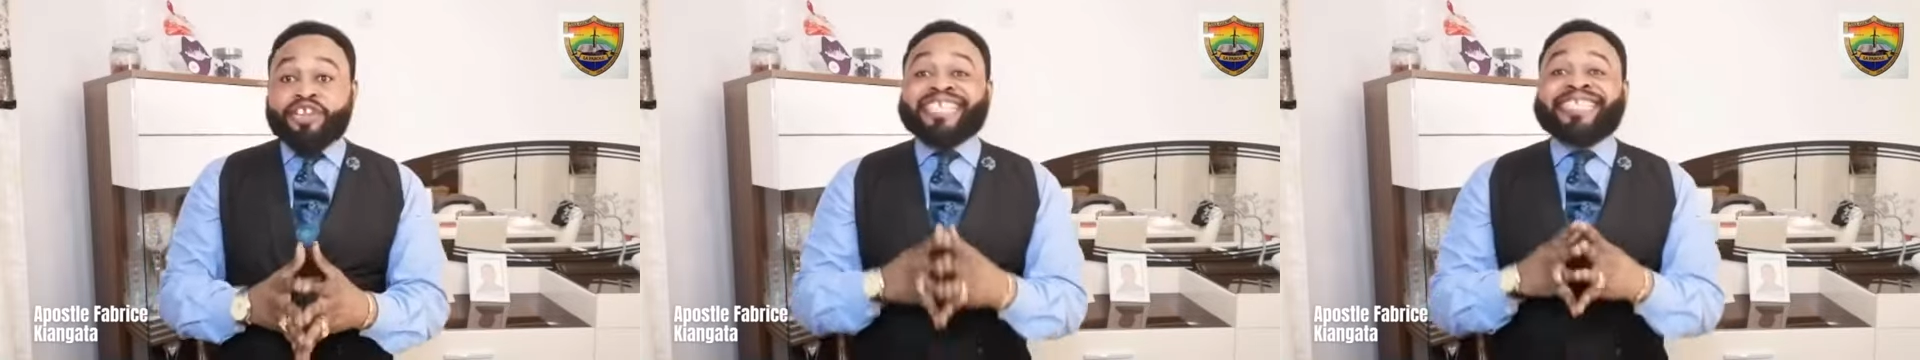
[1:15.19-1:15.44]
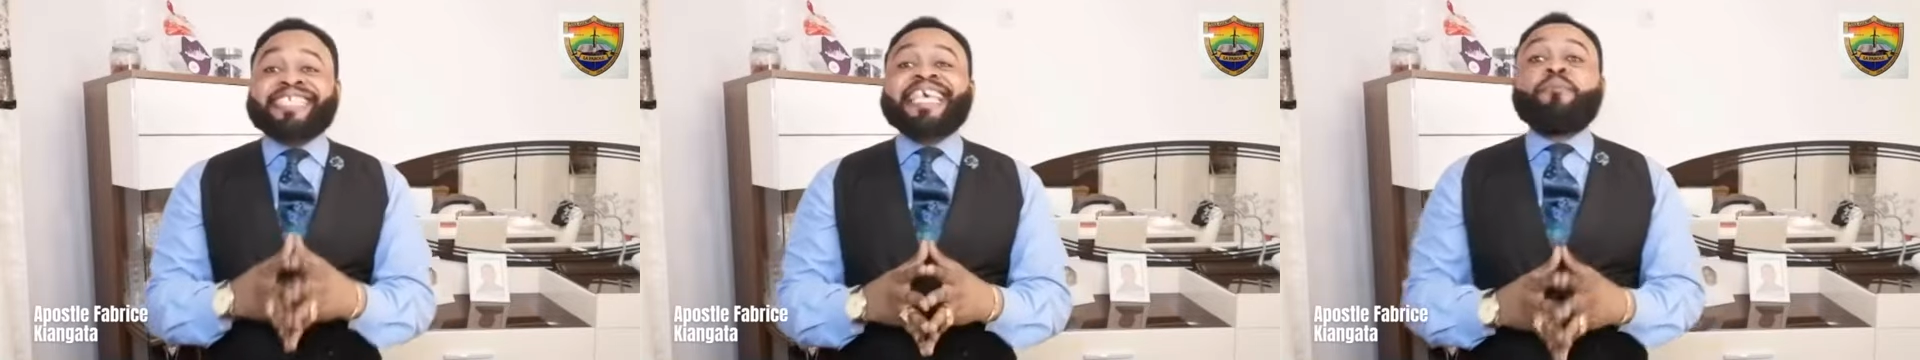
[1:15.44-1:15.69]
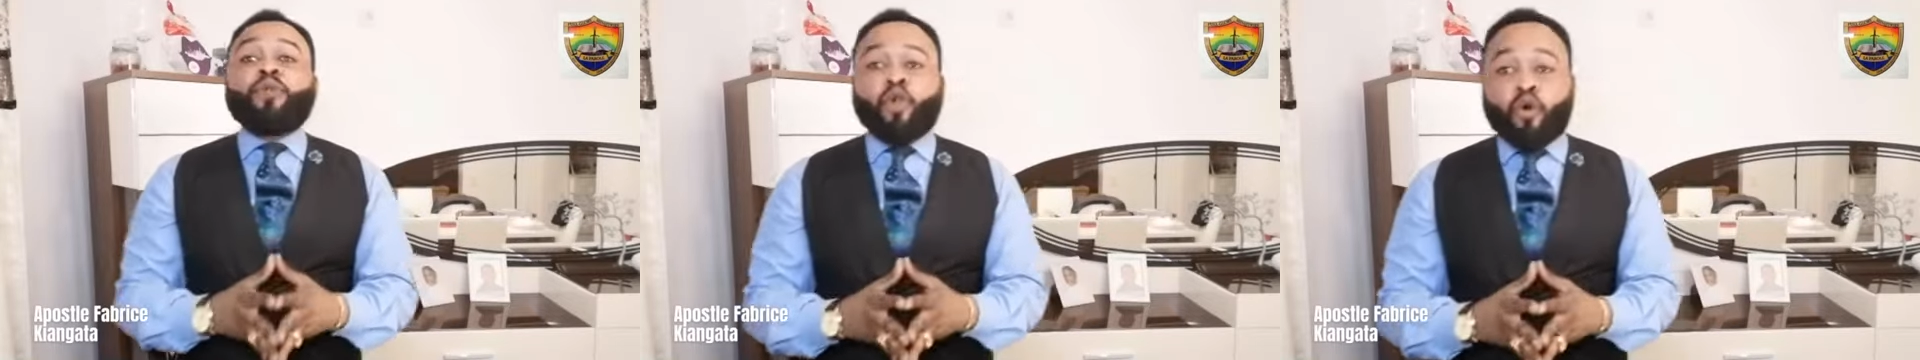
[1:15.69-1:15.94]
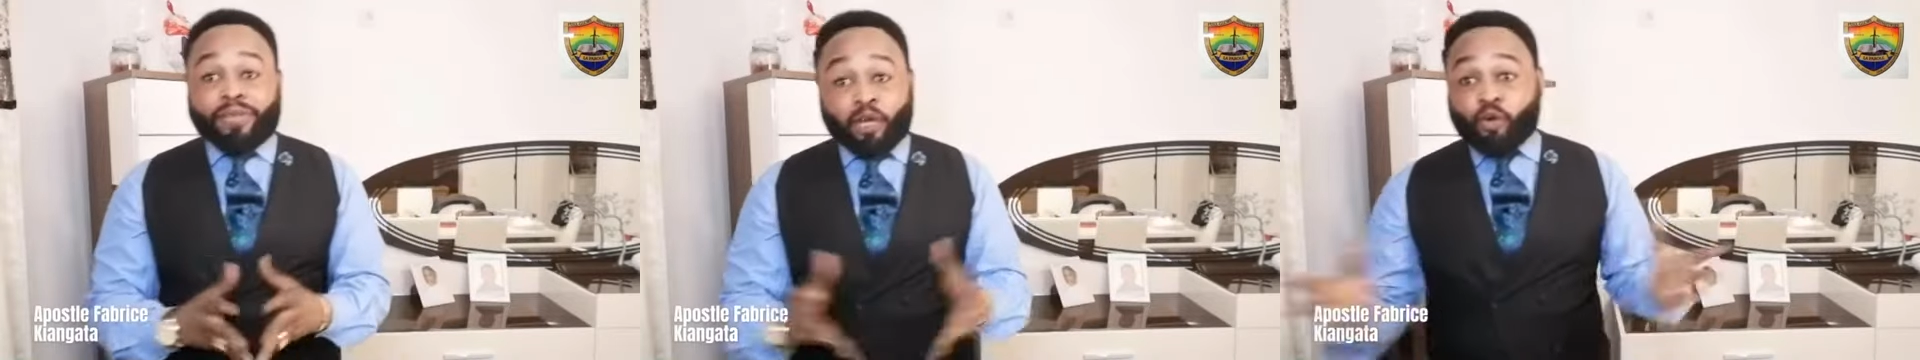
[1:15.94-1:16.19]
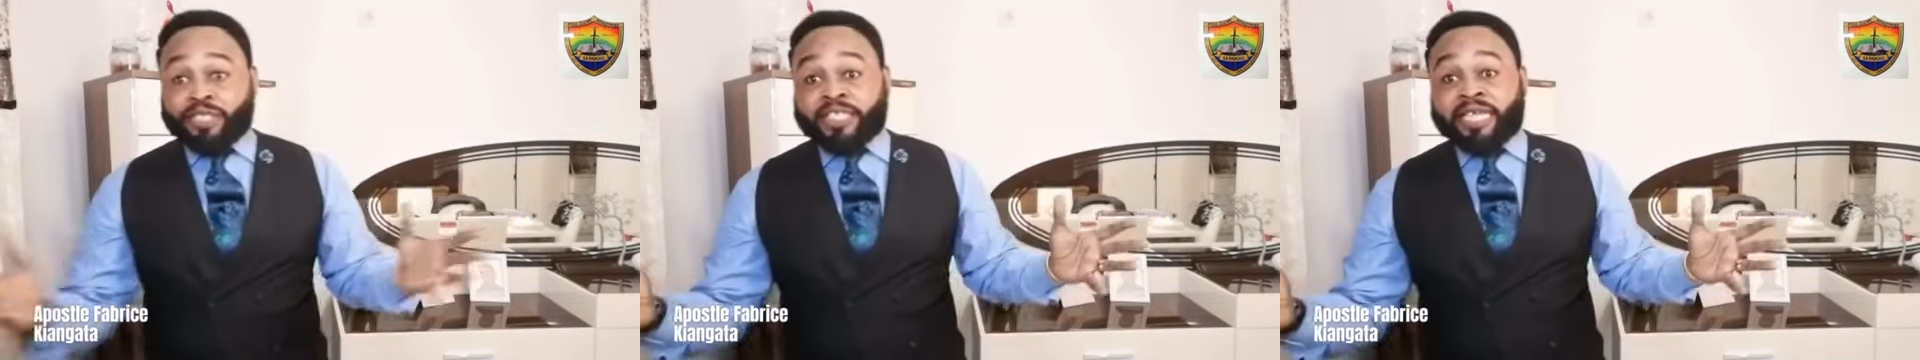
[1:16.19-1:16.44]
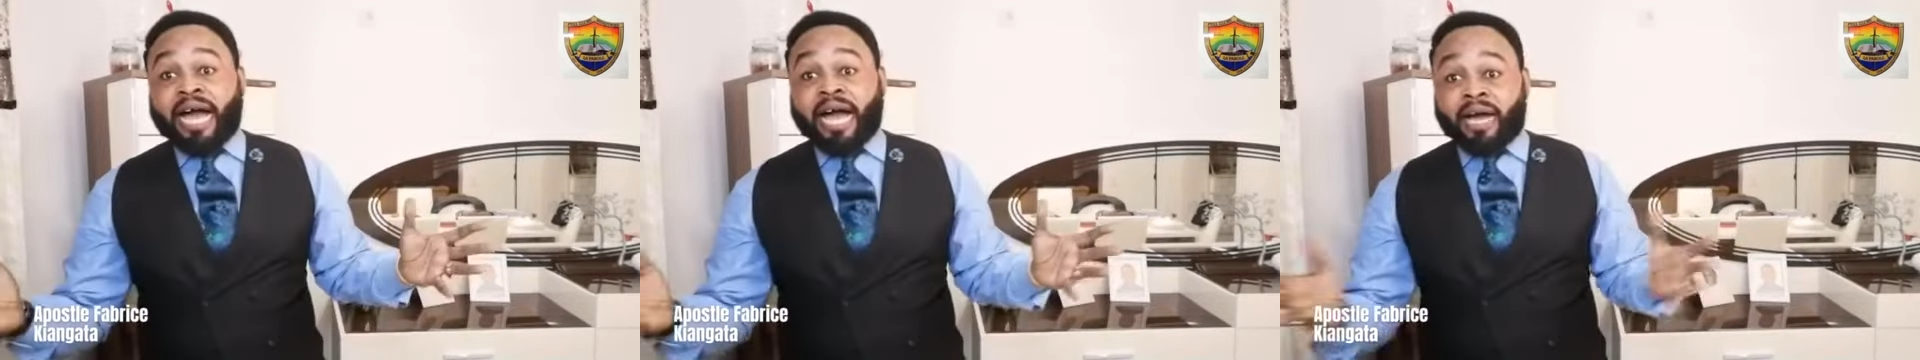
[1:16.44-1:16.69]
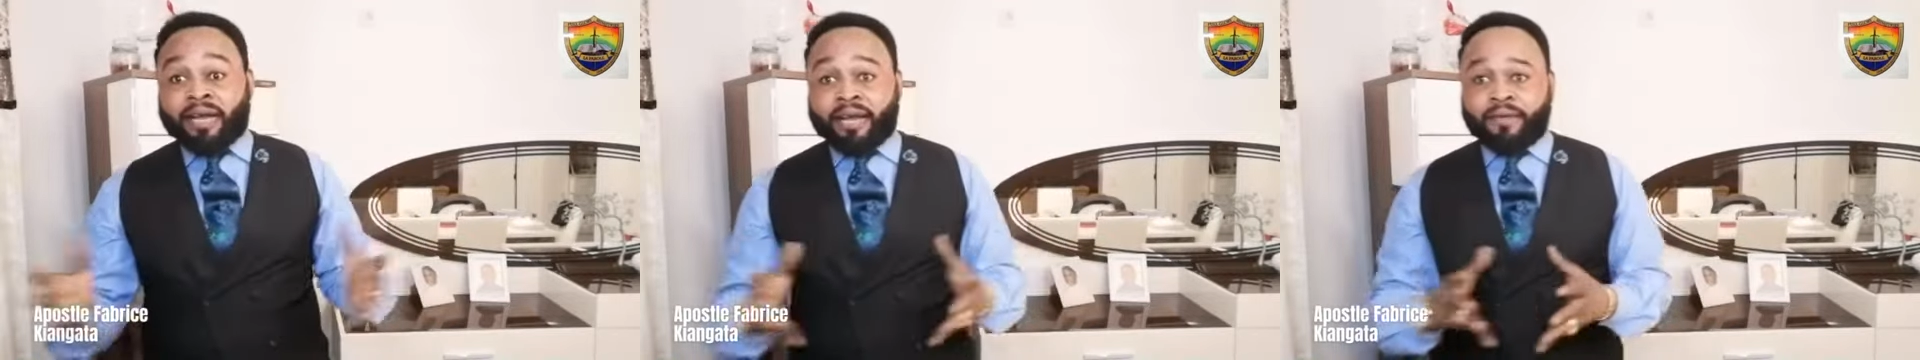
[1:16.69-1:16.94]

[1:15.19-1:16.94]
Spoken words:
the same law because He's God.